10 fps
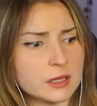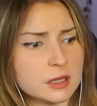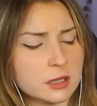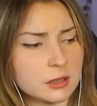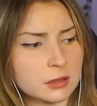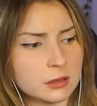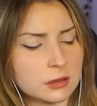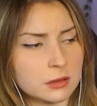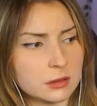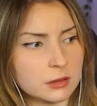But I really,
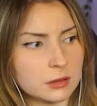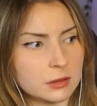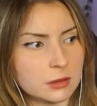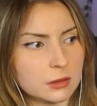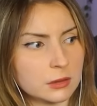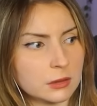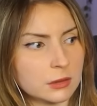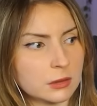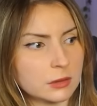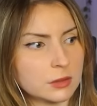really don't want to
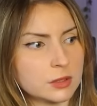do it.